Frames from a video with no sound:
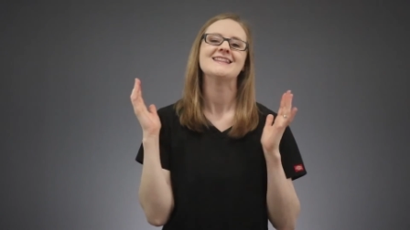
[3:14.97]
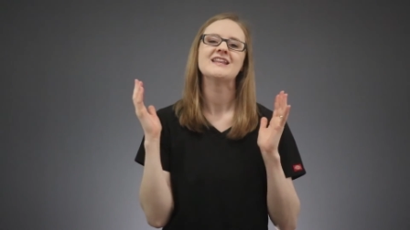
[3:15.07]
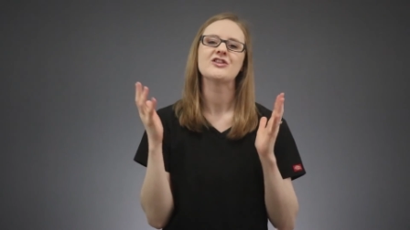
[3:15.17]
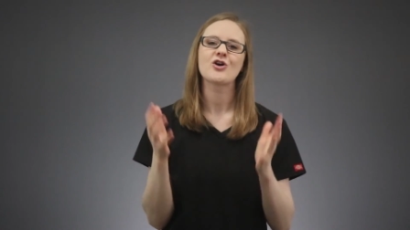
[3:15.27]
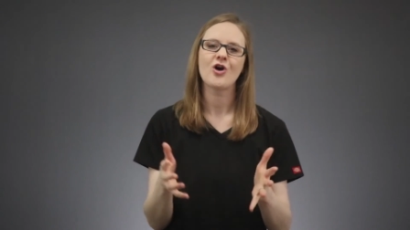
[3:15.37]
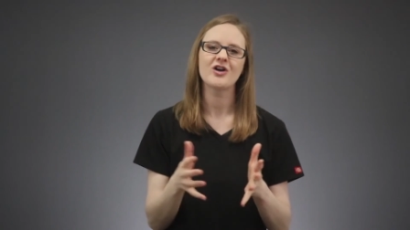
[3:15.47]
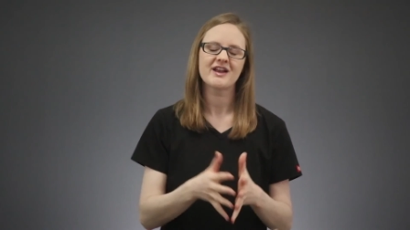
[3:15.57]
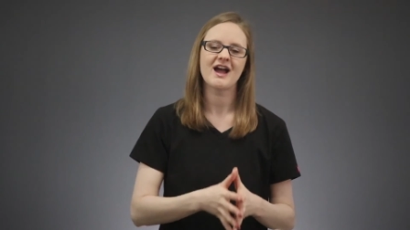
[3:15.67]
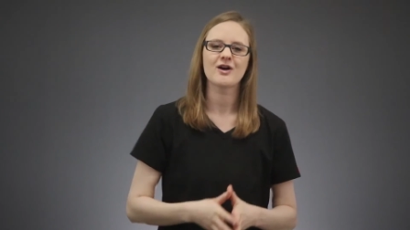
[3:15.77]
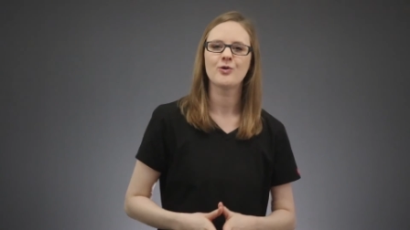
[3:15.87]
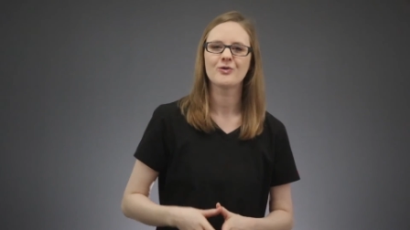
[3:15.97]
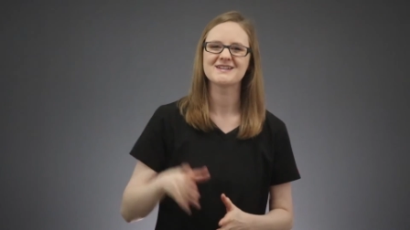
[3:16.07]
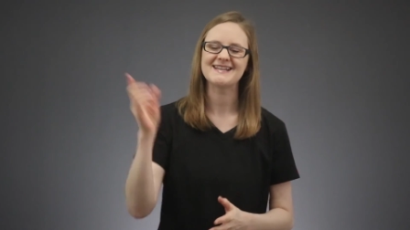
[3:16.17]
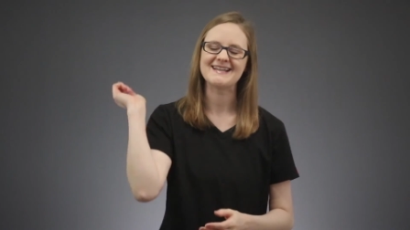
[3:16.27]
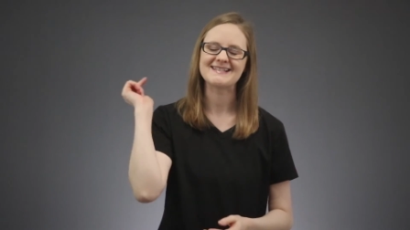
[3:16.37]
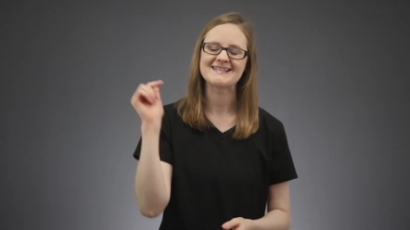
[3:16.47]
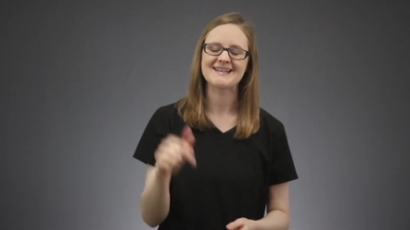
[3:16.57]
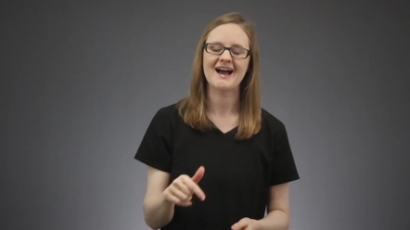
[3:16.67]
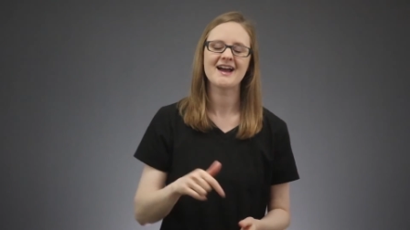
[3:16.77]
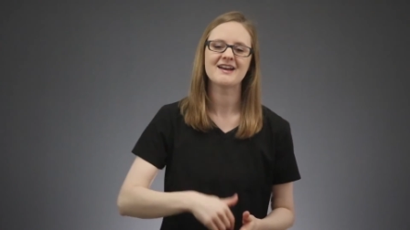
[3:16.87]
then the cardiac course
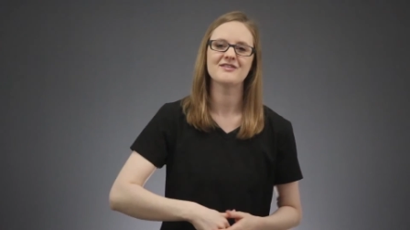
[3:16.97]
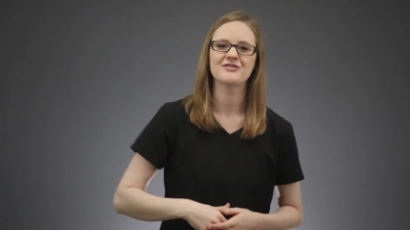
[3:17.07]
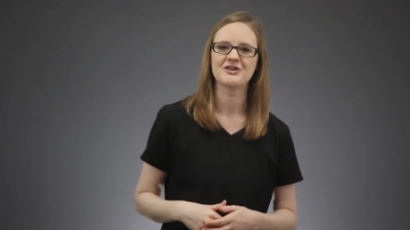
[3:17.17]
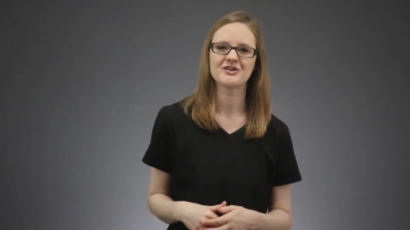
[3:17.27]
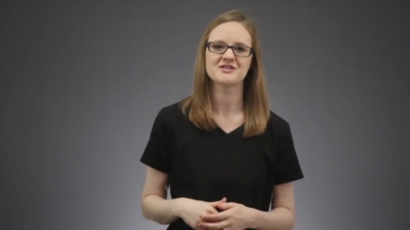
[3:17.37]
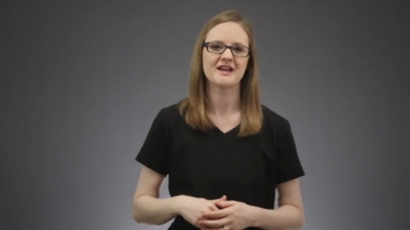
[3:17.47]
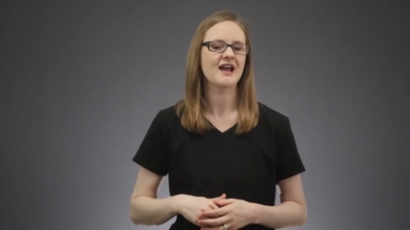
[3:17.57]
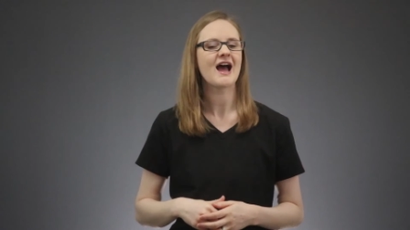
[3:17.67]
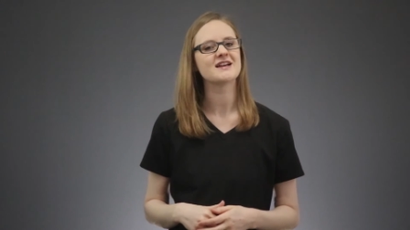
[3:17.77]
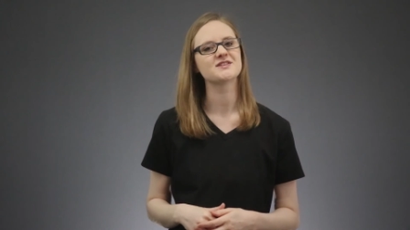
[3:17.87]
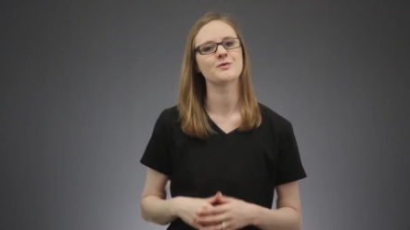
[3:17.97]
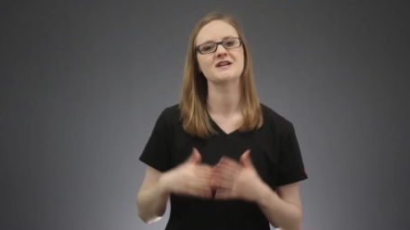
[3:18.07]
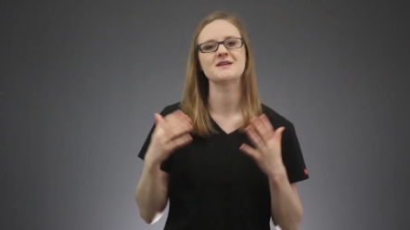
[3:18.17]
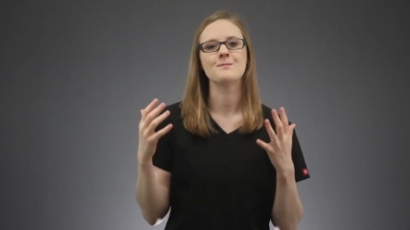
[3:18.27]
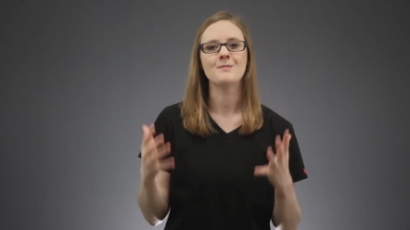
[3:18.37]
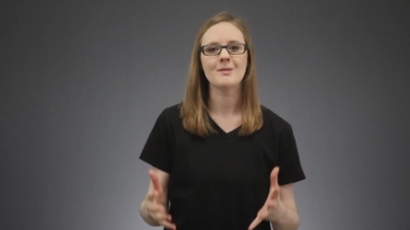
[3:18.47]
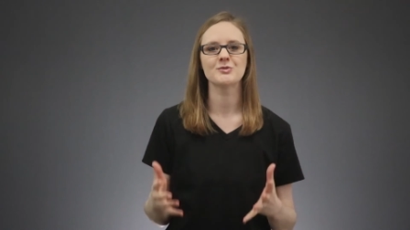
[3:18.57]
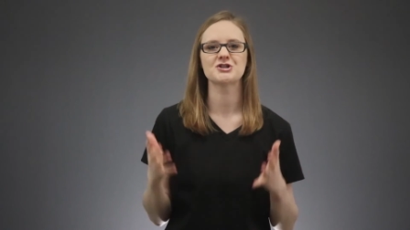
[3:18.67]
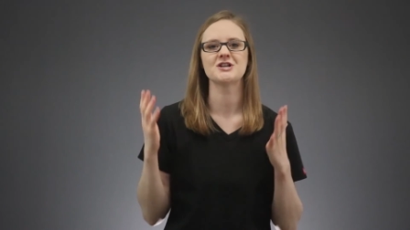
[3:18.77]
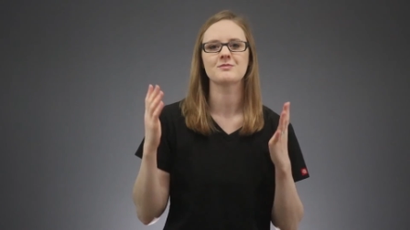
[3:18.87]
inside of the Nursing SOS
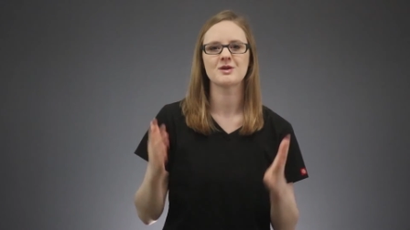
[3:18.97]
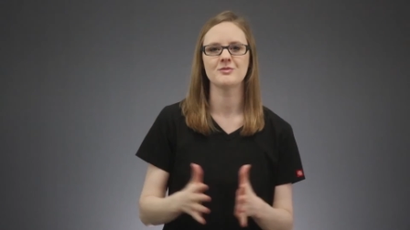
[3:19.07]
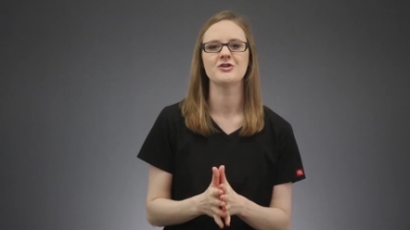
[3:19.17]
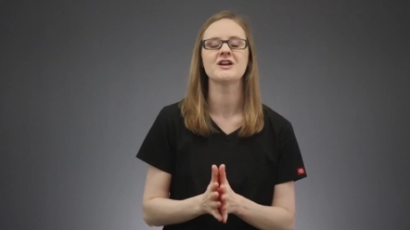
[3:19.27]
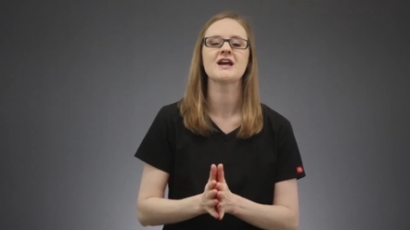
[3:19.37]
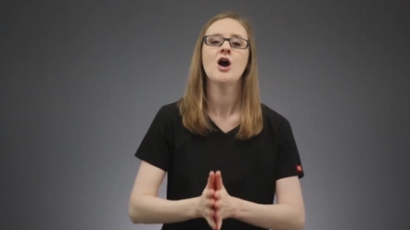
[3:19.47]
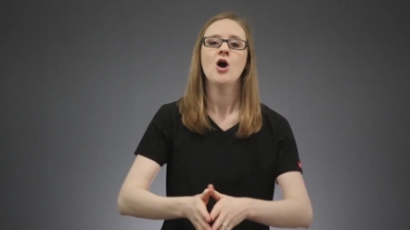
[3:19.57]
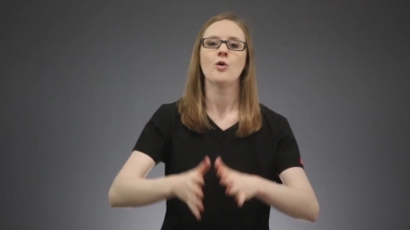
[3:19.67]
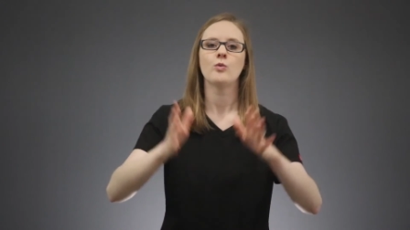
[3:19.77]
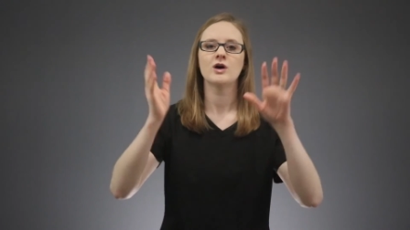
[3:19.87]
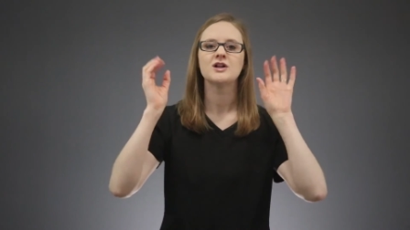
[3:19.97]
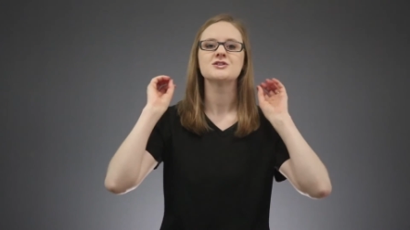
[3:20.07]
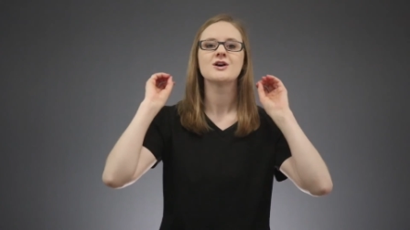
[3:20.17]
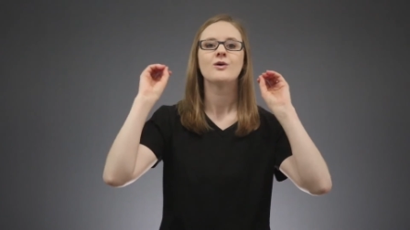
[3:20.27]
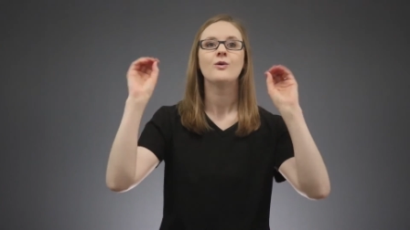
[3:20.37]
membership community will